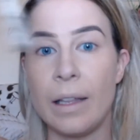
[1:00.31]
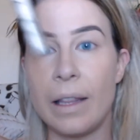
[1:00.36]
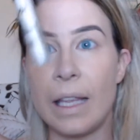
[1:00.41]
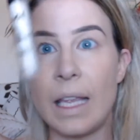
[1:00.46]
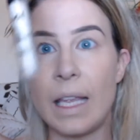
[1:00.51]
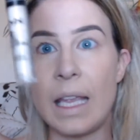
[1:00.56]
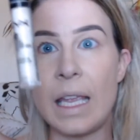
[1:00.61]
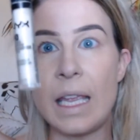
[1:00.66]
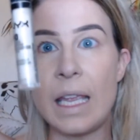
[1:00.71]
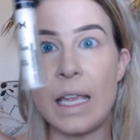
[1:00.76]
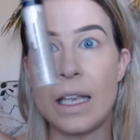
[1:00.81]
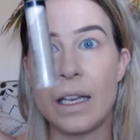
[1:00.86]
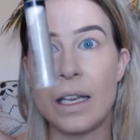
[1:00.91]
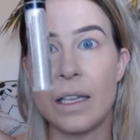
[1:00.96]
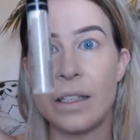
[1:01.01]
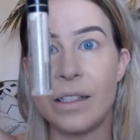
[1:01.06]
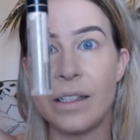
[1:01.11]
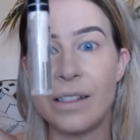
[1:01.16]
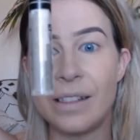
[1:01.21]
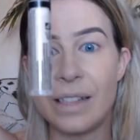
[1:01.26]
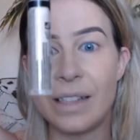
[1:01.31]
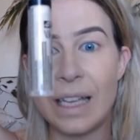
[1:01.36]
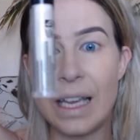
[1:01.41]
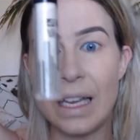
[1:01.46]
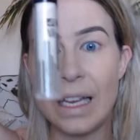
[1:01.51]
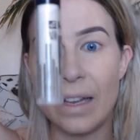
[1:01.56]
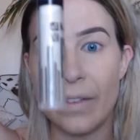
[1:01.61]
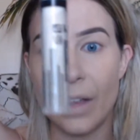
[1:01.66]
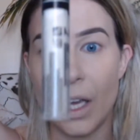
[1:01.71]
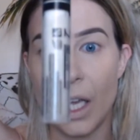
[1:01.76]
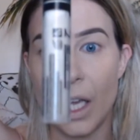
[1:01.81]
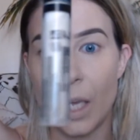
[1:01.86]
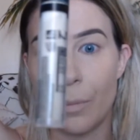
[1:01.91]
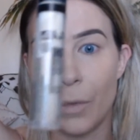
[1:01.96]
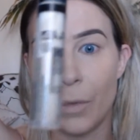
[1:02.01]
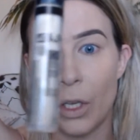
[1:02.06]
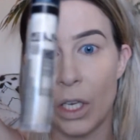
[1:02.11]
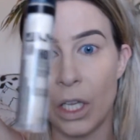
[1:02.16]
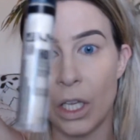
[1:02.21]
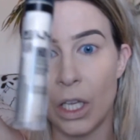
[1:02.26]
The concealer that I
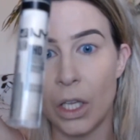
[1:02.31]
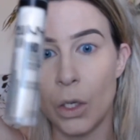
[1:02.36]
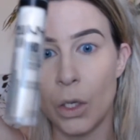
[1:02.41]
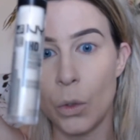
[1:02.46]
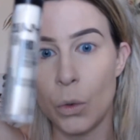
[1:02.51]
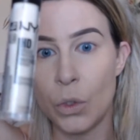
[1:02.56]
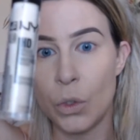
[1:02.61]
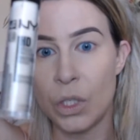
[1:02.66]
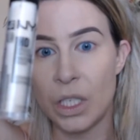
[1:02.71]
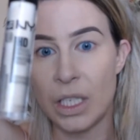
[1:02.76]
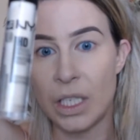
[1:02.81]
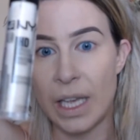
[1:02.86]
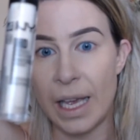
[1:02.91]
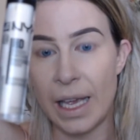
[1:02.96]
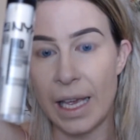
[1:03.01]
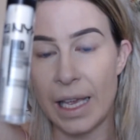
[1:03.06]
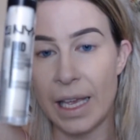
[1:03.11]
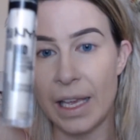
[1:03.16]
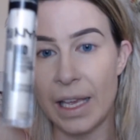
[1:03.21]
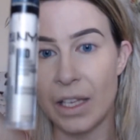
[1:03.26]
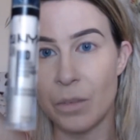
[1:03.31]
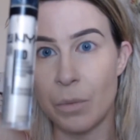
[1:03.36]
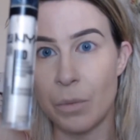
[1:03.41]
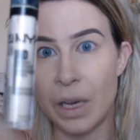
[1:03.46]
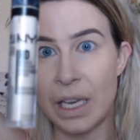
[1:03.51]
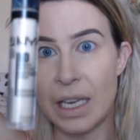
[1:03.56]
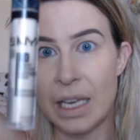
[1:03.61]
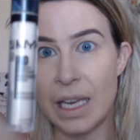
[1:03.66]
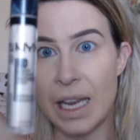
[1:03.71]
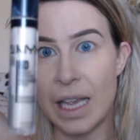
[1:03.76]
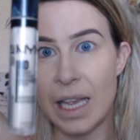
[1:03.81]
am going to use today is my